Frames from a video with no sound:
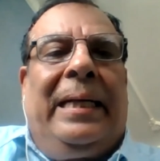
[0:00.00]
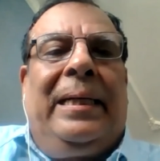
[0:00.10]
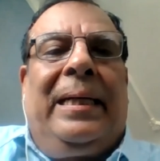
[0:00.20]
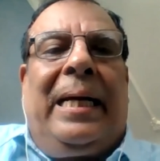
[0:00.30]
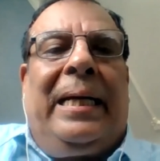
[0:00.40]

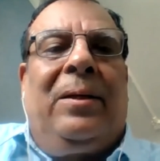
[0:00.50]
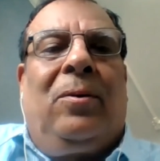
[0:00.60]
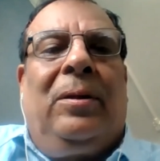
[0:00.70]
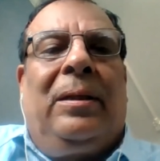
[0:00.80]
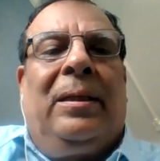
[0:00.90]
I
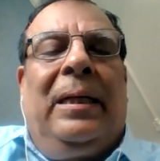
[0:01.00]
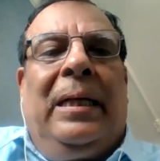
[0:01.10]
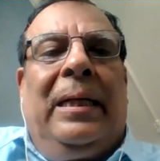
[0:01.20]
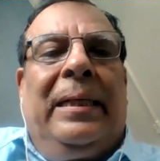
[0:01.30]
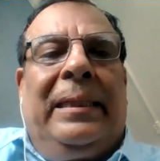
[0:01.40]
don't
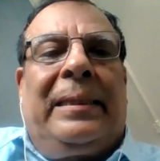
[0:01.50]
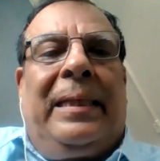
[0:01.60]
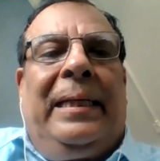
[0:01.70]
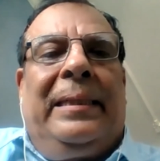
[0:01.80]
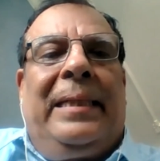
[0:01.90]

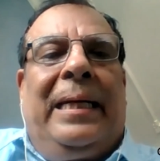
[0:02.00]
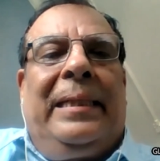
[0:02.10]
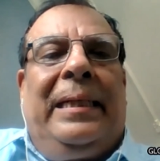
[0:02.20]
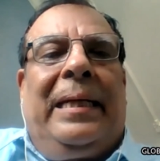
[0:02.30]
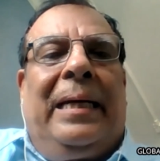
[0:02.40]
discourage
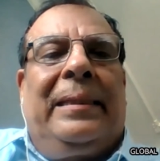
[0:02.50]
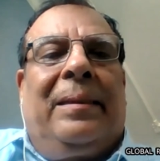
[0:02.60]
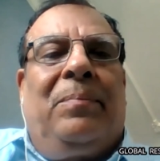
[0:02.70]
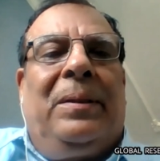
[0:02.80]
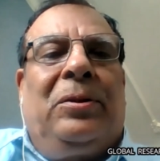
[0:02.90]
that the large
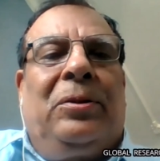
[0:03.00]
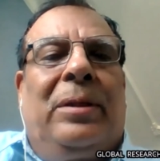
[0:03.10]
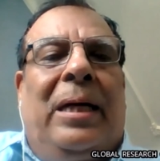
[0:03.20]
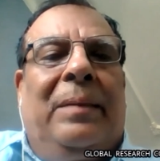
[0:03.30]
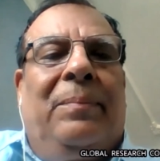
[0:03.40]
companies
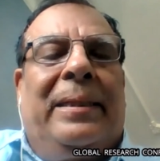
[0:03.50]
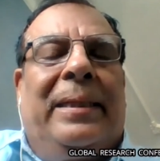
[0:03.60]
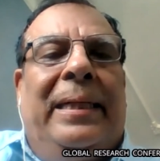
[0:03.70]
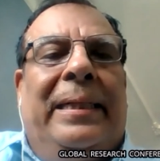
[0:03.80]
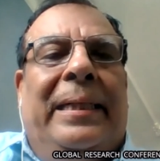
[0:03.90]
should not be
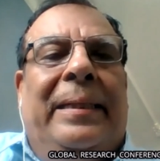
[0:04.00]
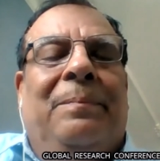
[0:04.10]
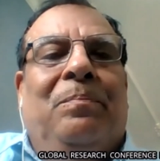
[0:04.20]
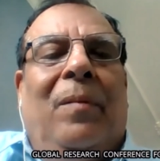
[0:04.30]
created.